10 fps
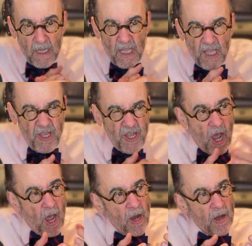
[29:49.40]

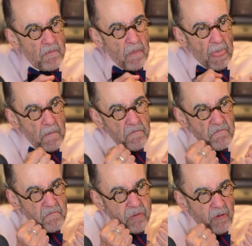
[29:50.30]
Young,
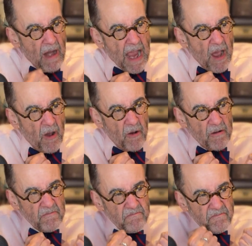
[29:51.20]

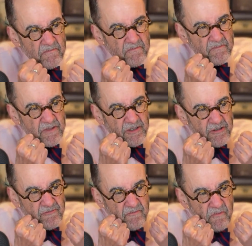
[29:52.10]
proud,
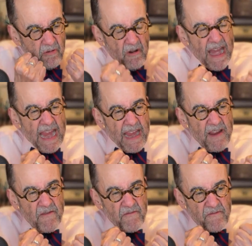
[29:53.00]

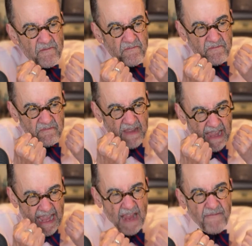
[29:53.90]
brave,
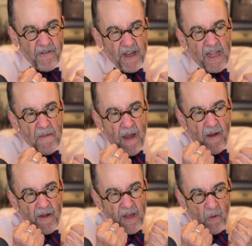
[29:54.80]
African
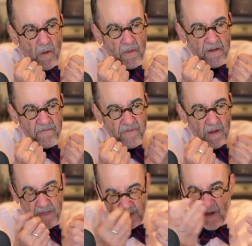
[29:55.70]
American woman. I
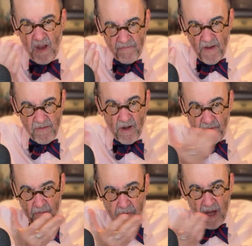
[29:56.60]
mean, she's young, you know,
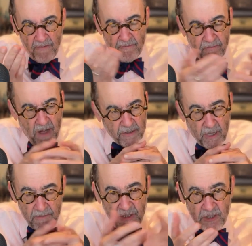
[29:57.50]
for prosecutor. I
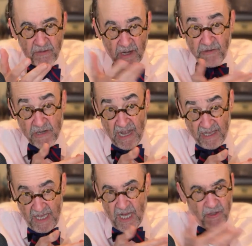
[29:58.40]
mean, she's not, she's not a
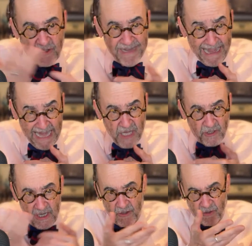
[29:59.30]
kid. She's not
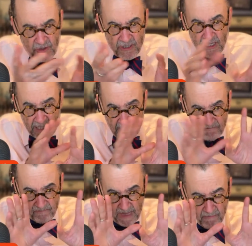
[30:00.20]
ancient either. She's at that
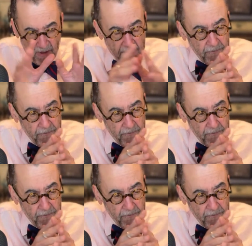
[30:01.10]
that right.